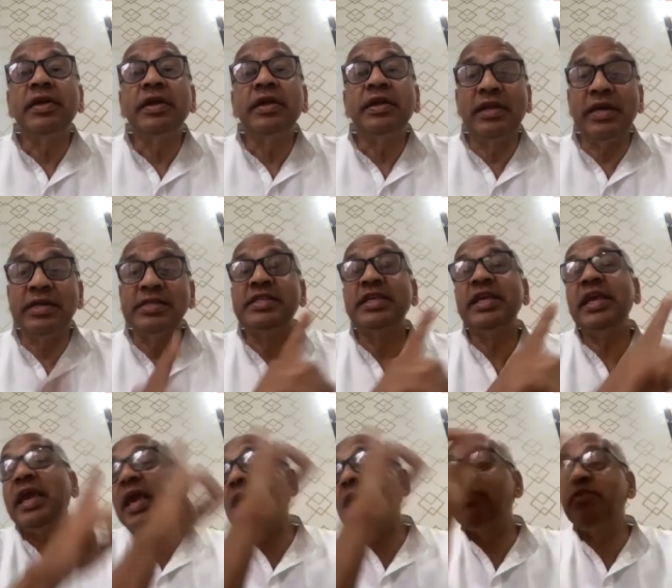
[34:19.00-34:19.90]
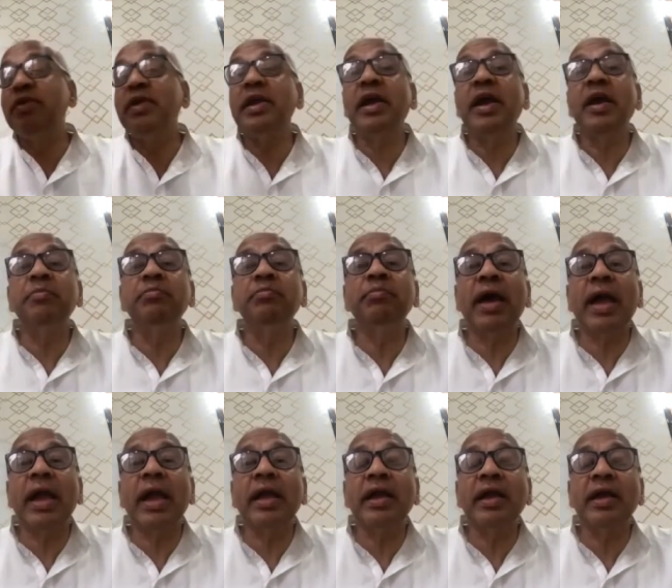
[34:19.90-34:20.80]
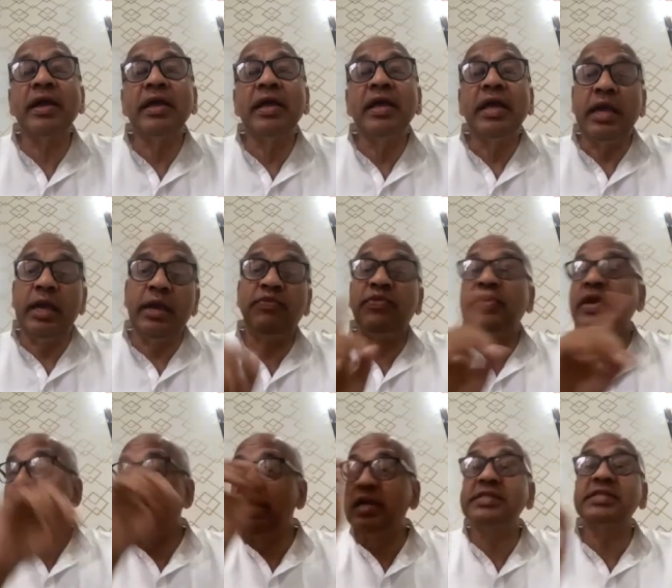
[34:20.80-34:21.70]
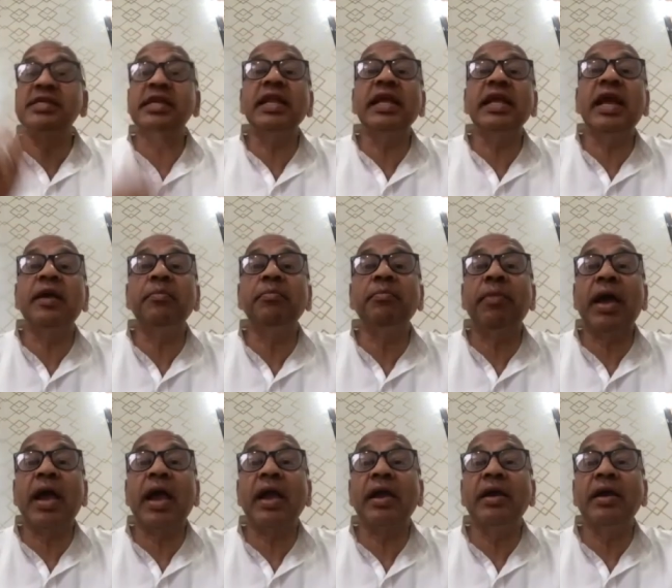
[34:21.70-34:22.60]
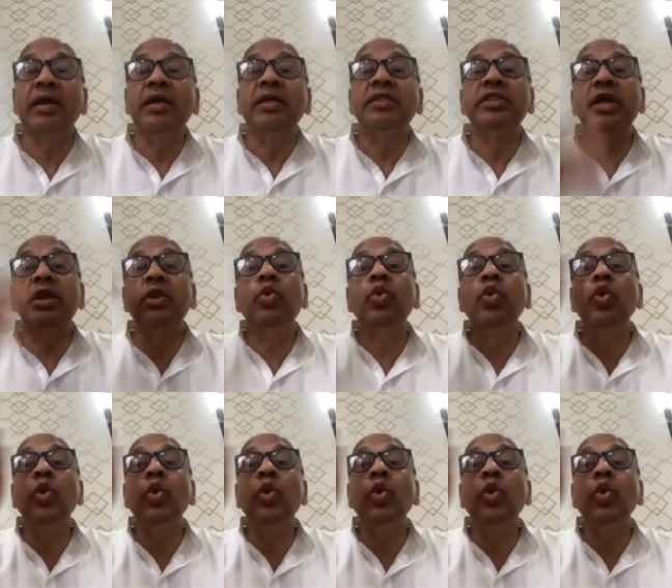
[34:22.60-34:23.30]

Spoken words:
does he ever come back? If he doesn't come back, then who